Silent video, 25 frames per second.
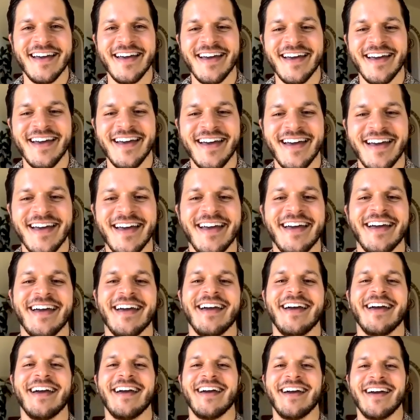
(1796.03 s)

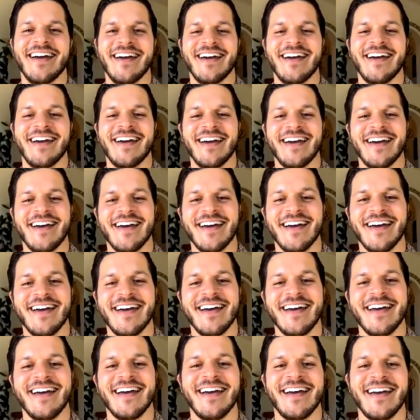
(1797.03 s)

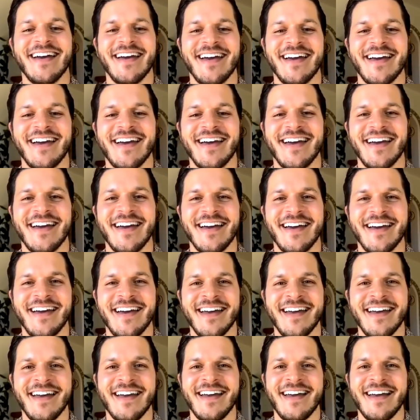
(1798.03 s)

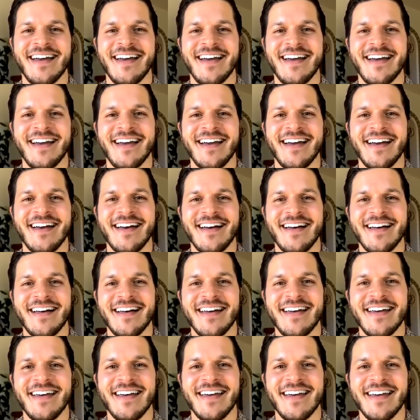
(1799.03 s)

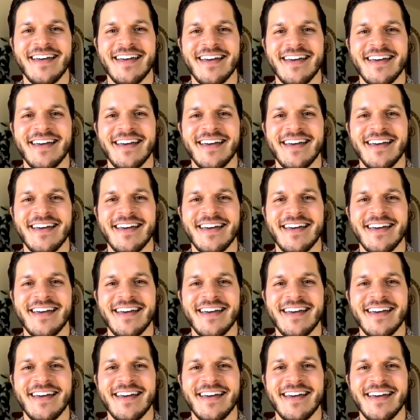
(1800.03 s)
(silent)